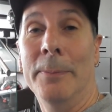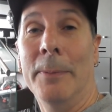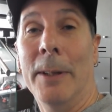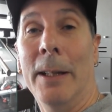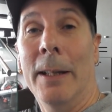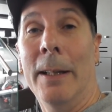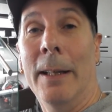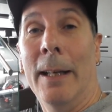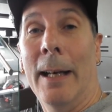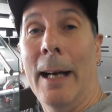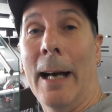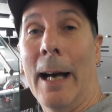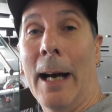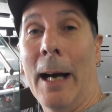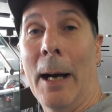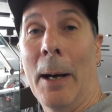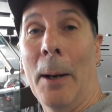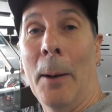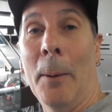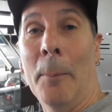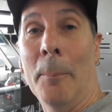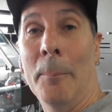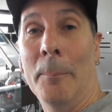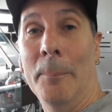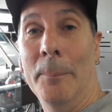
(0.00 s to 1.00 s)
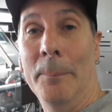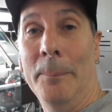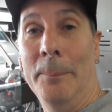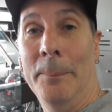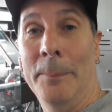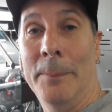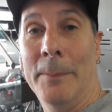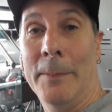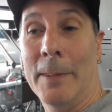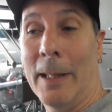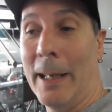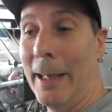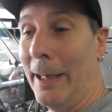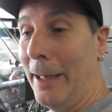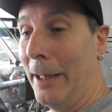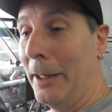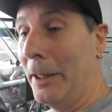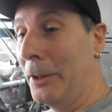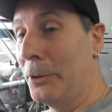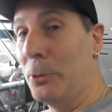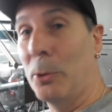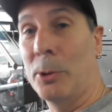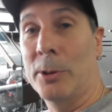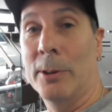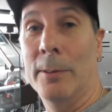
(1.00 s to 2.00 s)
I
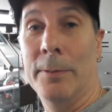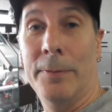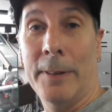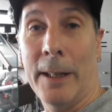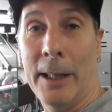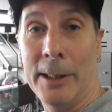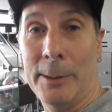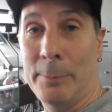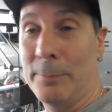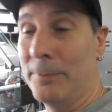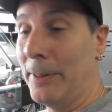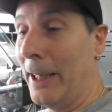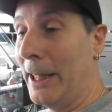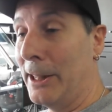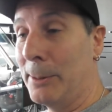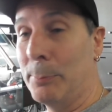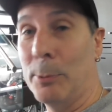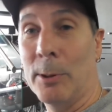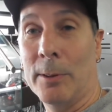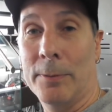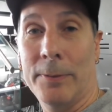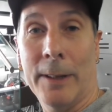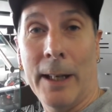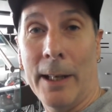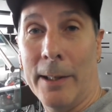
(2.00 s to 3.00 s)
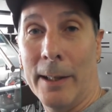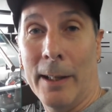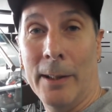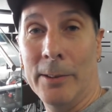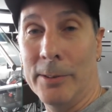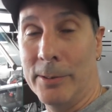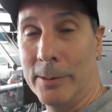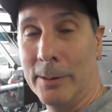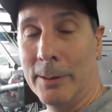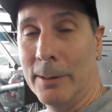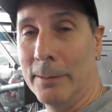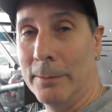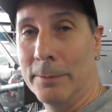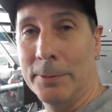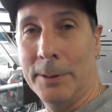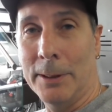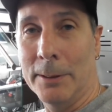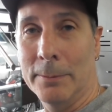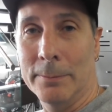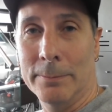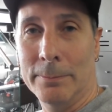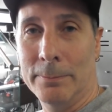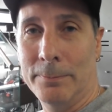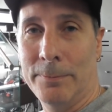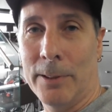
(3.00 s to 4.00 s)
took some Facebook photos. If
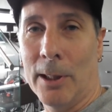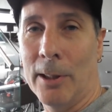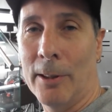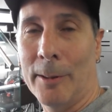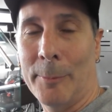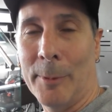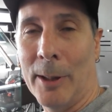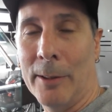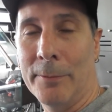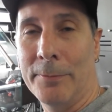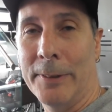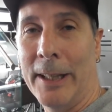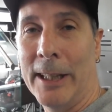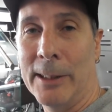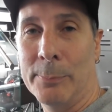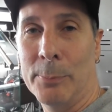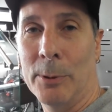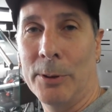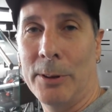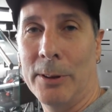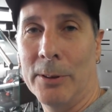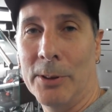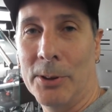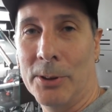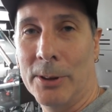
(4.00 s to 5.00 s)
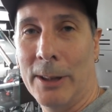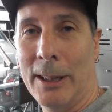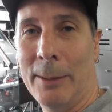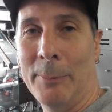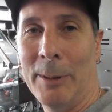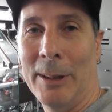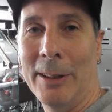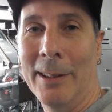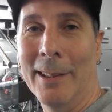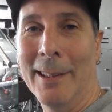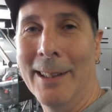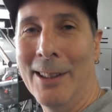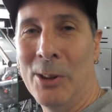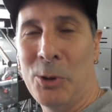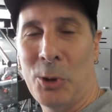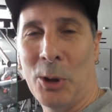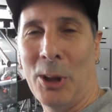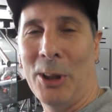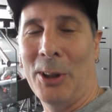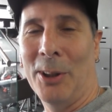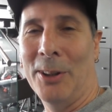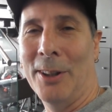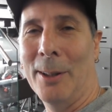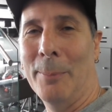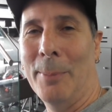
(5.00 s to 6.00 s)
you're following me on Facebook, you'll see me
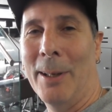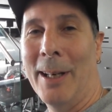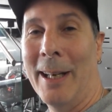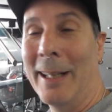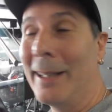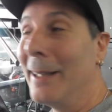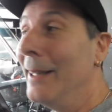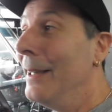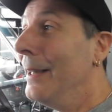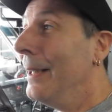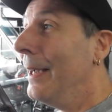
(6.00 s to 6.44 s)
sitting on the bike.